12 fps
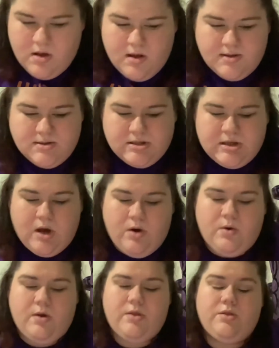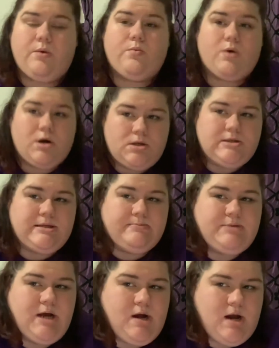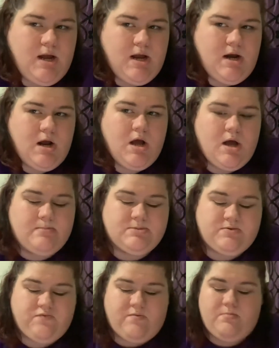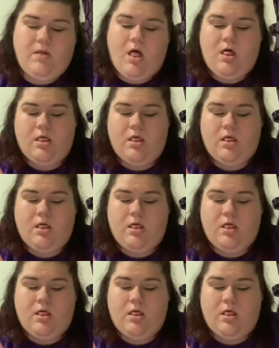So the word Septarian comes from the